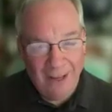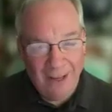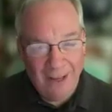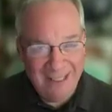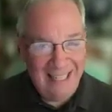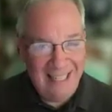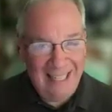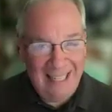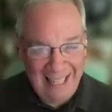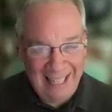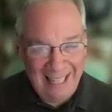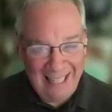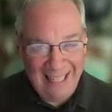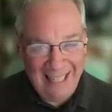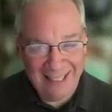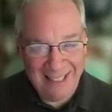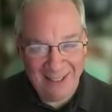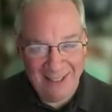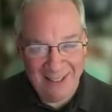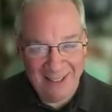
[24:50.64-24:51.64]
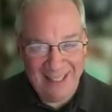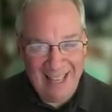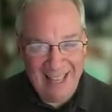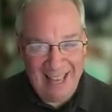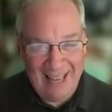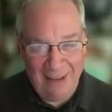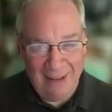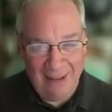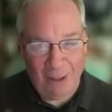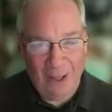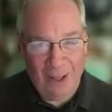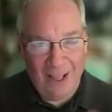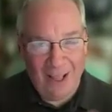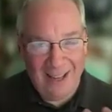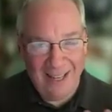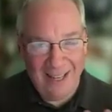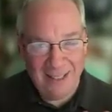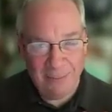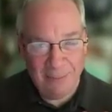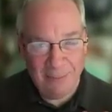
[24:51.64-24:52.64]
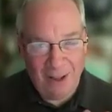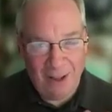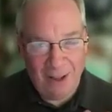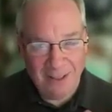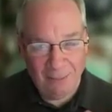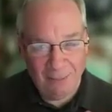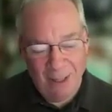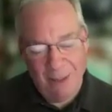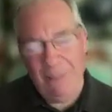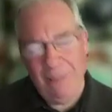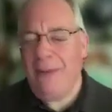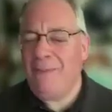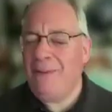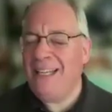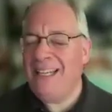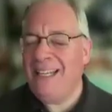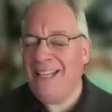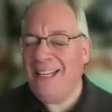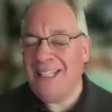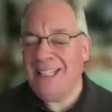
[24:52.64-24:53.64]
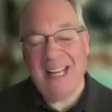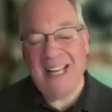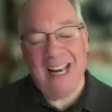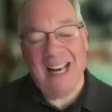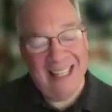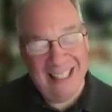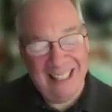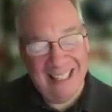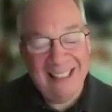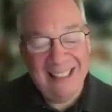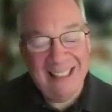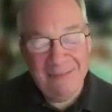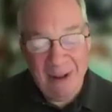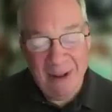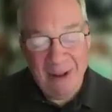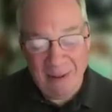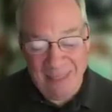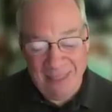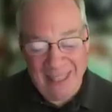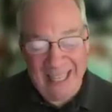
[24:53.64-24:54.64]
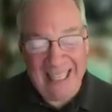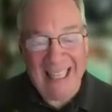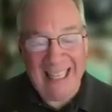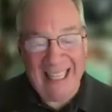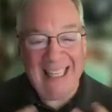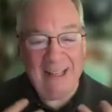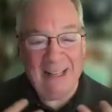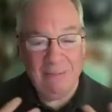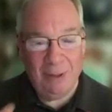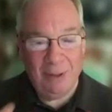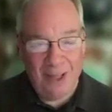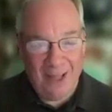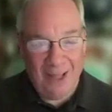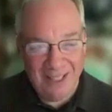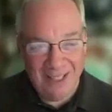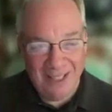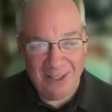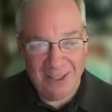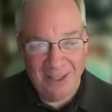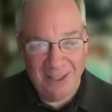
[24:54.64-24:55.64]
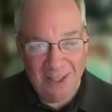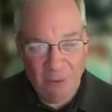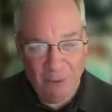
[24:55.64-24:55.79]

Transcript: seeking. So then that implies, possibly, maybe it doesn't, but I'm thinking it implies,